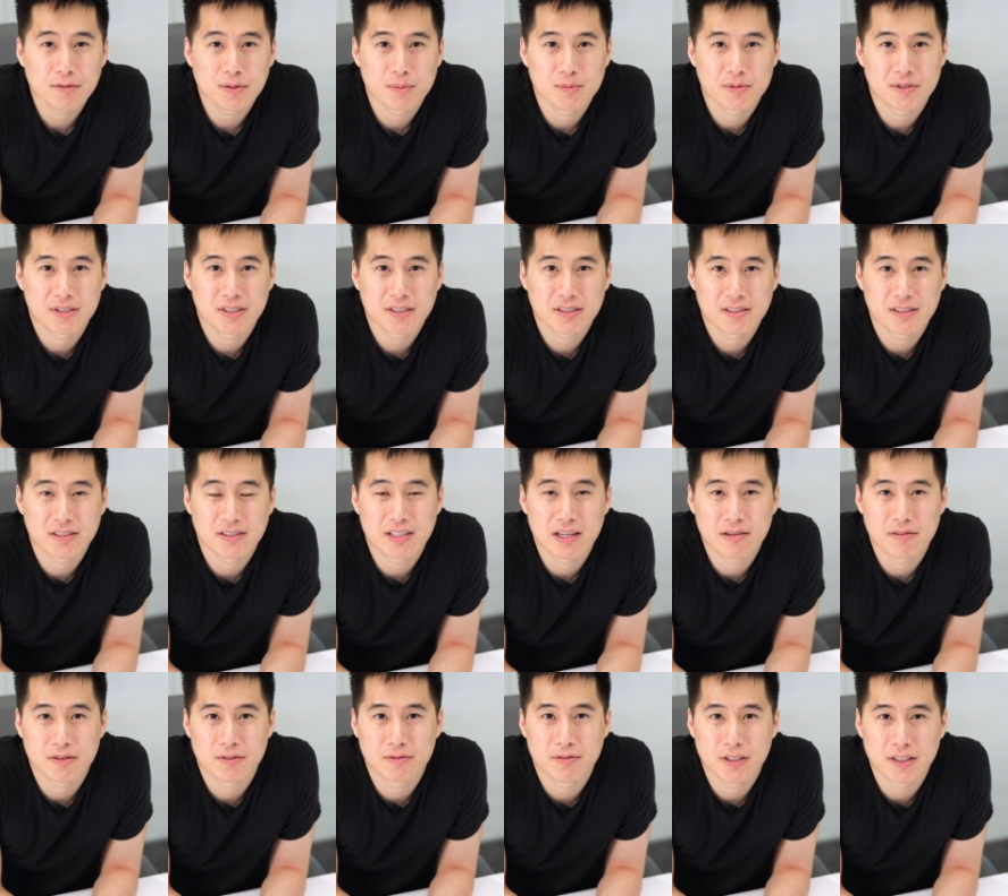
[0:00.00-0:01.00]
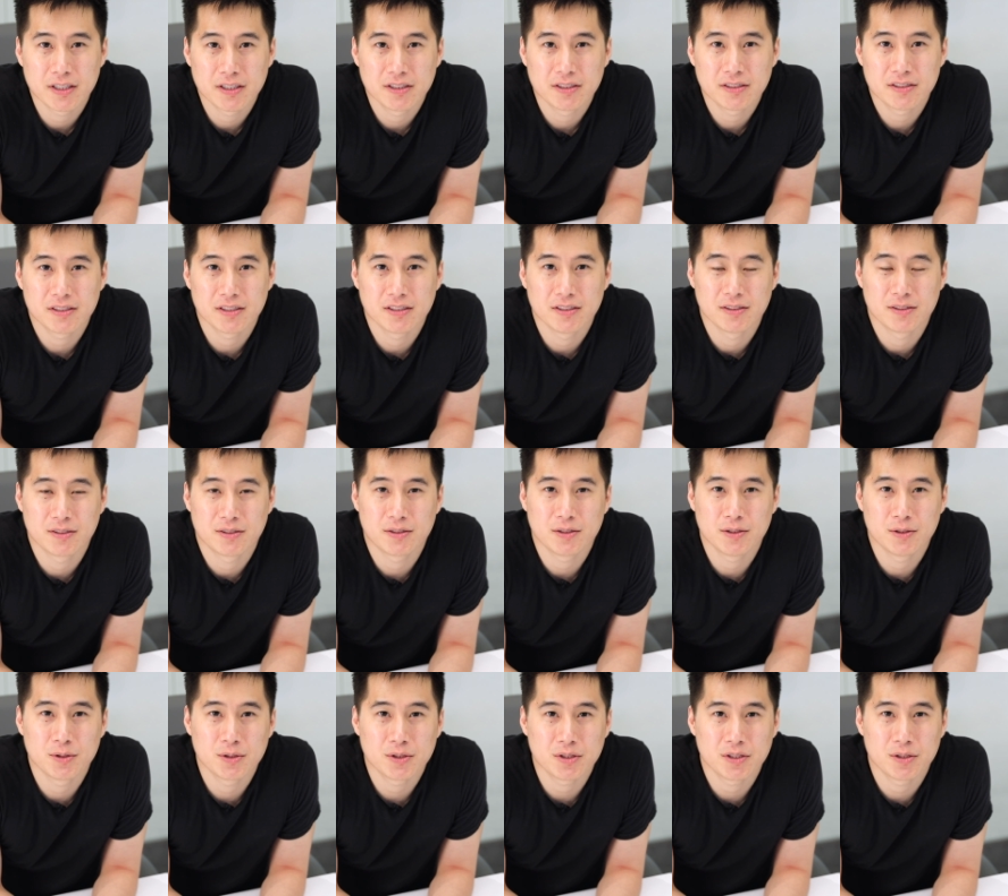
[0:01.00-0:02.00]
from 6 to 7 figures is
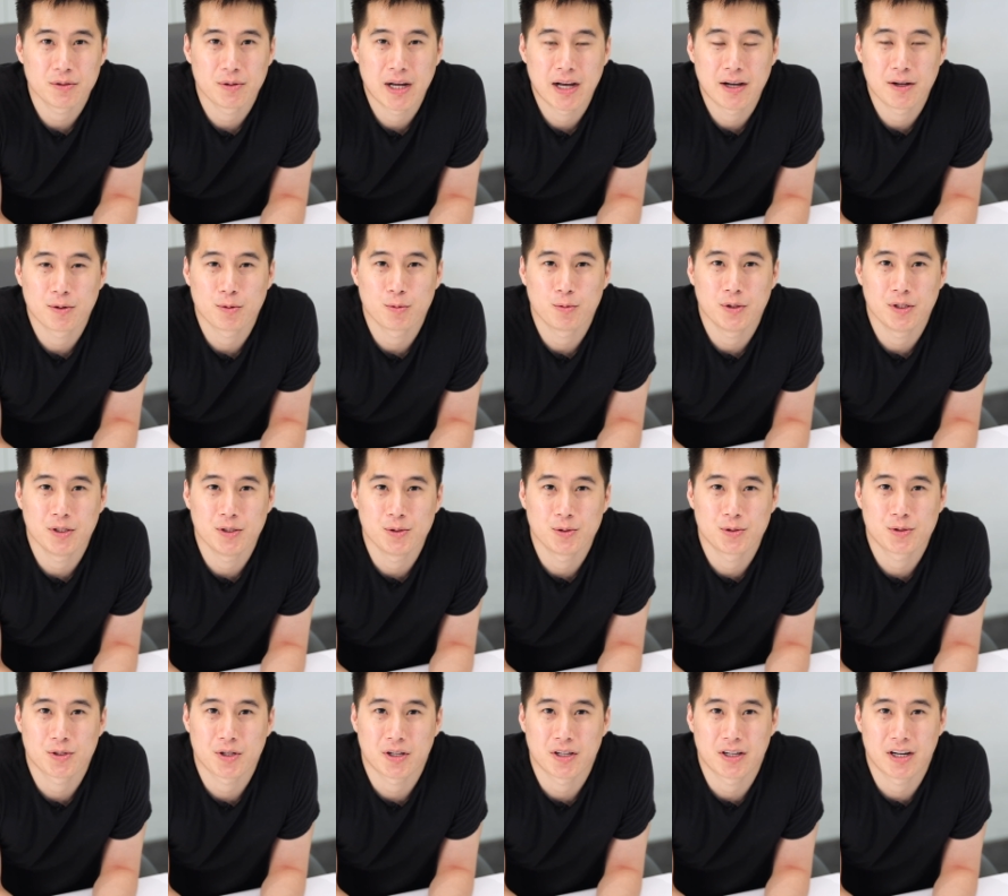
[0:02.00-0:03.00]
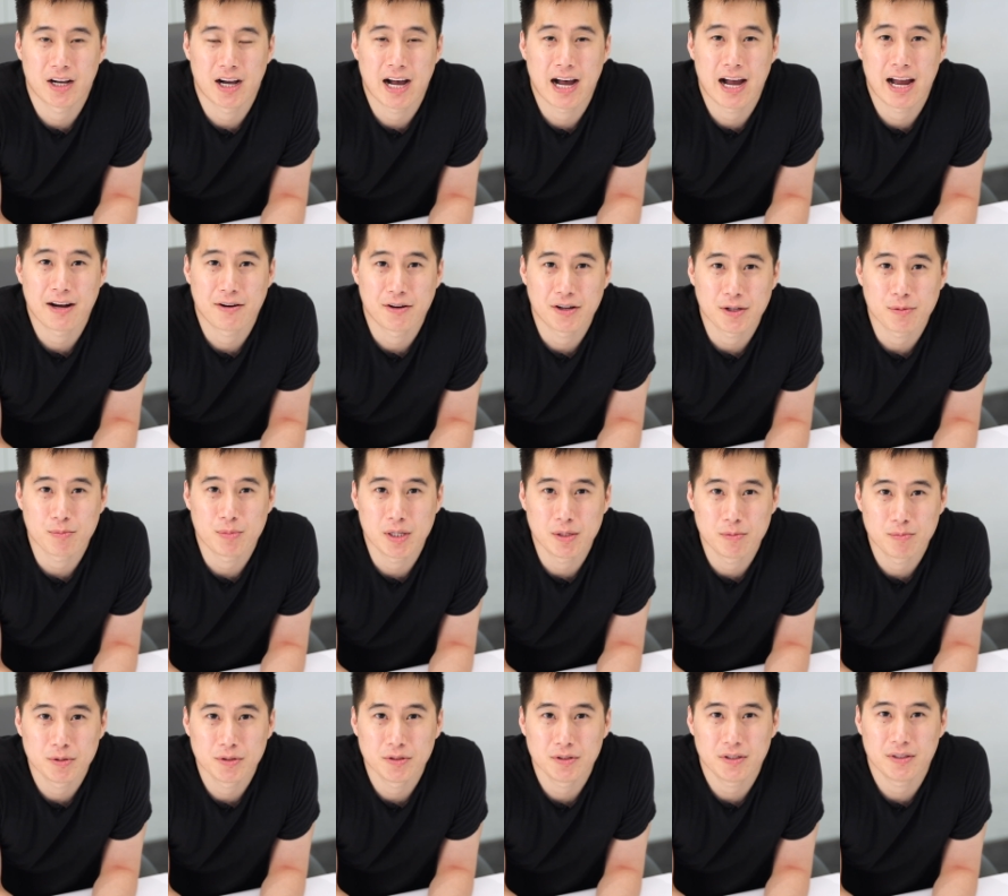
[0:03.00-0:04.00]
usually around when you start hiring
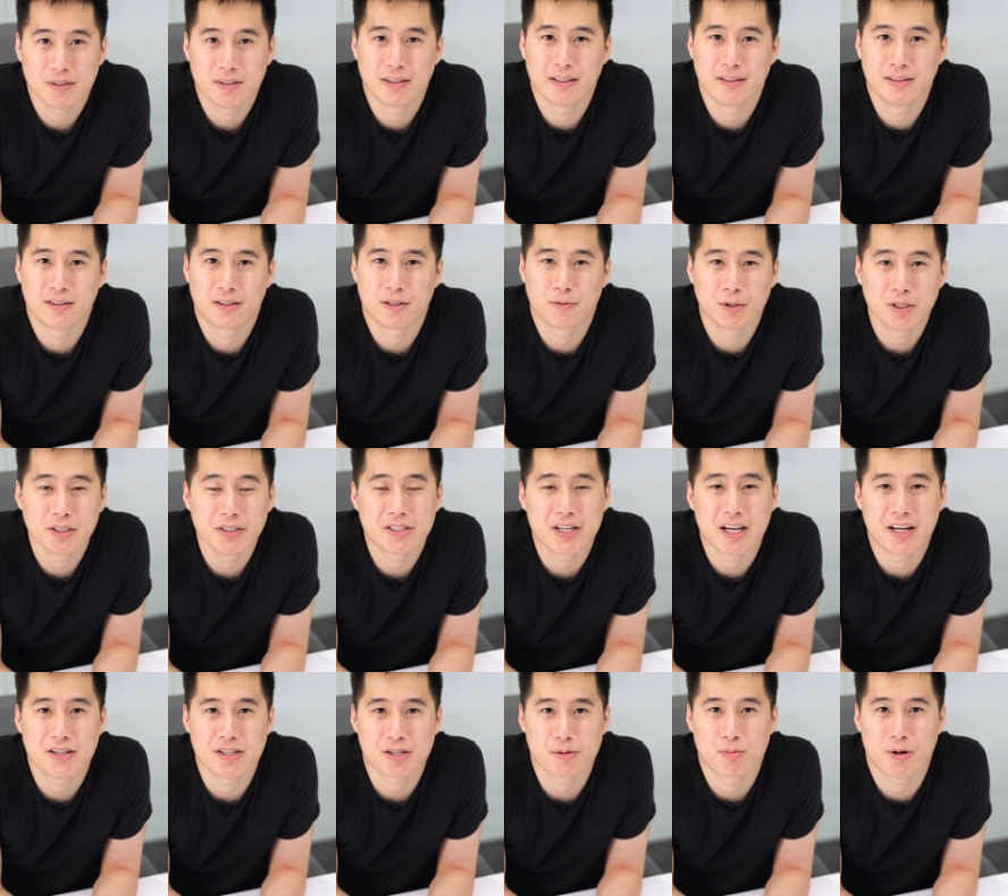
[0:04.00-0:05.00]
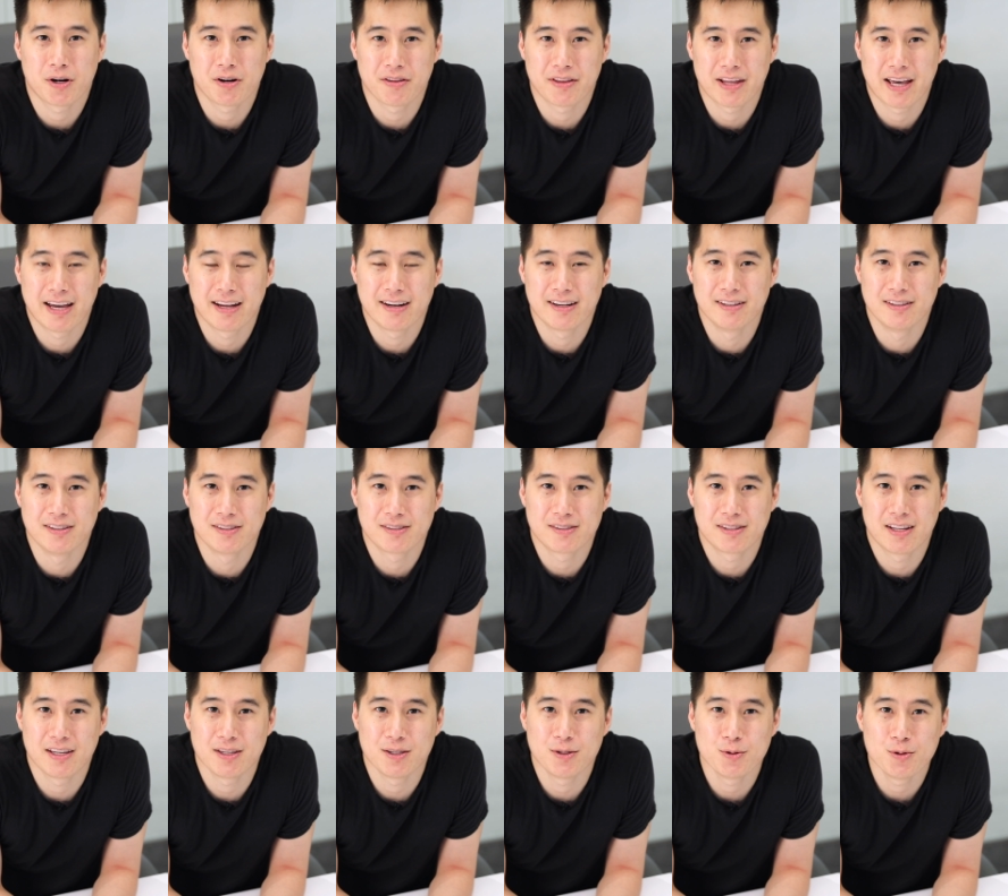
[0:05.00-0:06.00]
people, and the really challenging part of that is
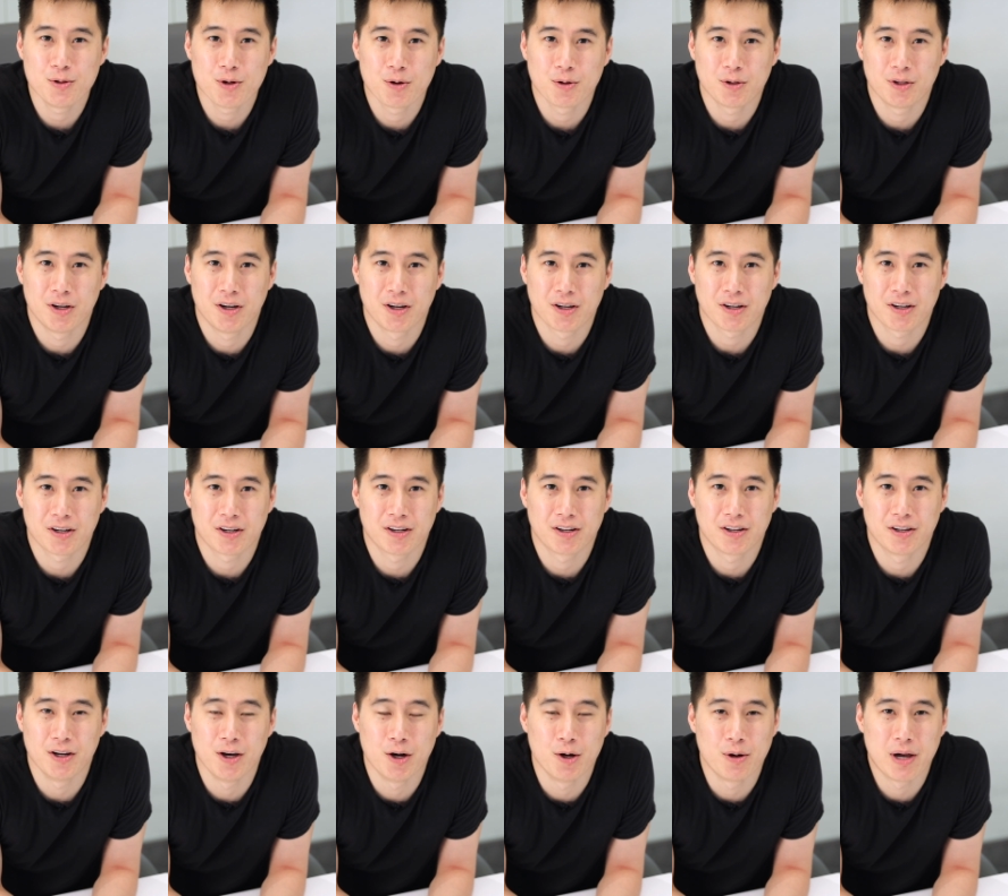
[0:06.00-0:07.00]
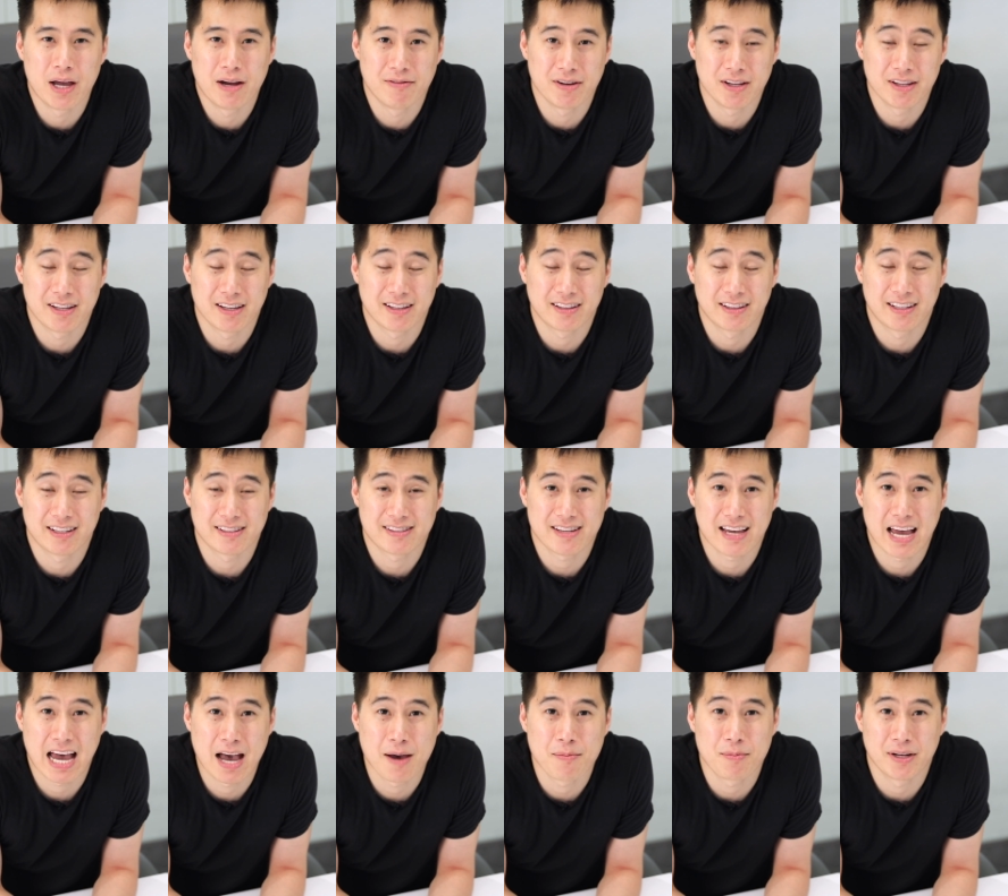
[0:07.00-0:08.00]
that you no longer know everything that's
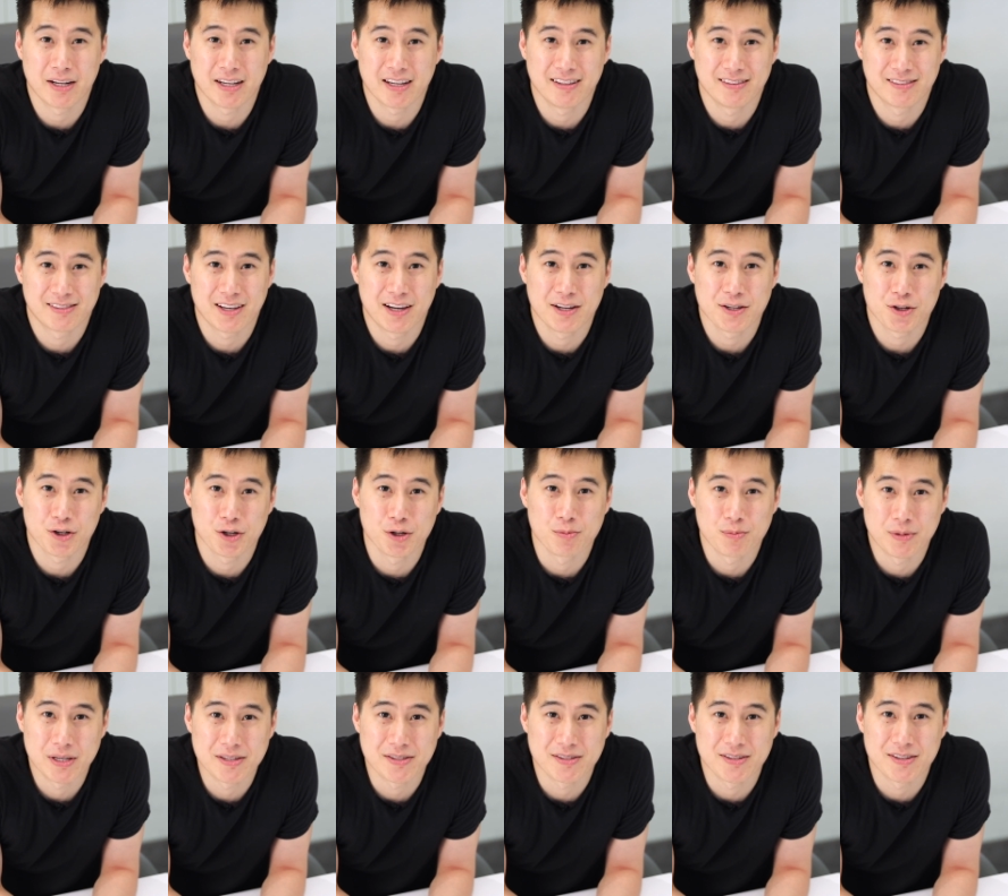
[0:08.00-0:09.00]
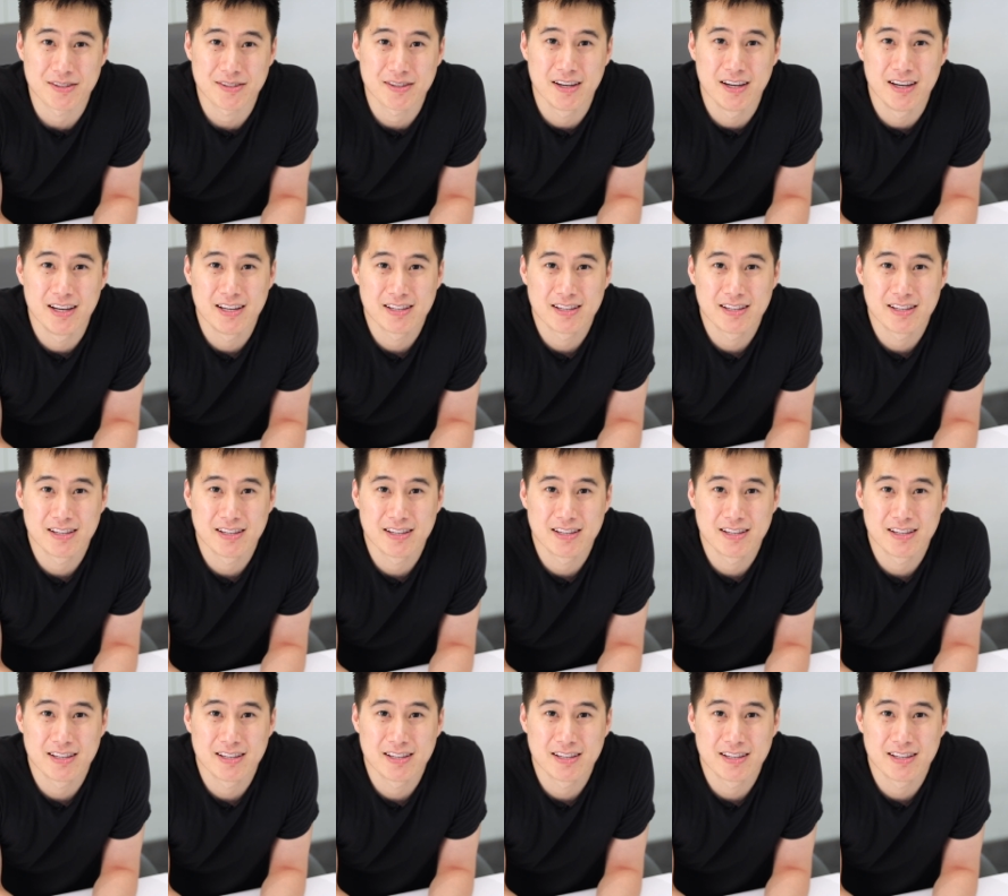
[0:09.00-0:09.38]
happening inside your own business.